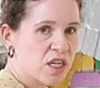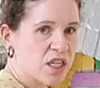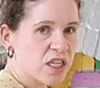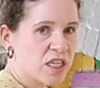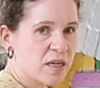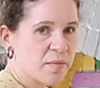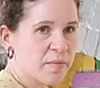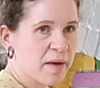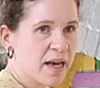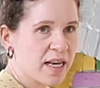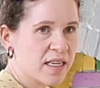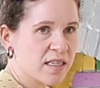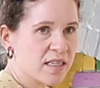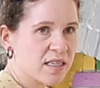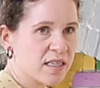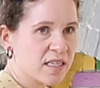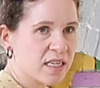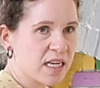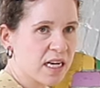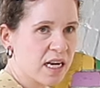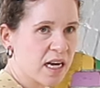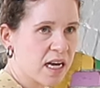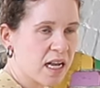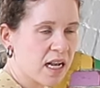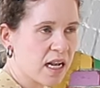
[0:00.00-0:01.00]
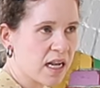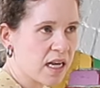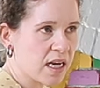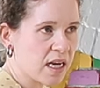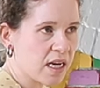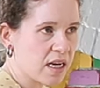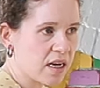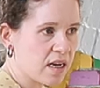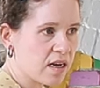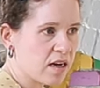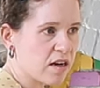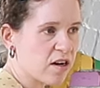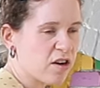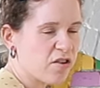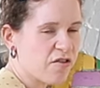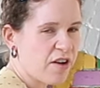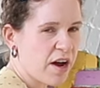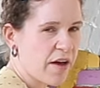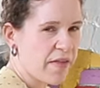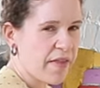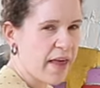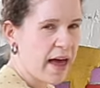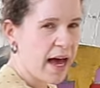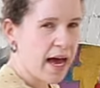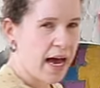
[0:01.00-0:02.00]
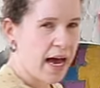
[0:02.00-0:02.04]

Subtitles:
domestic cleaner around the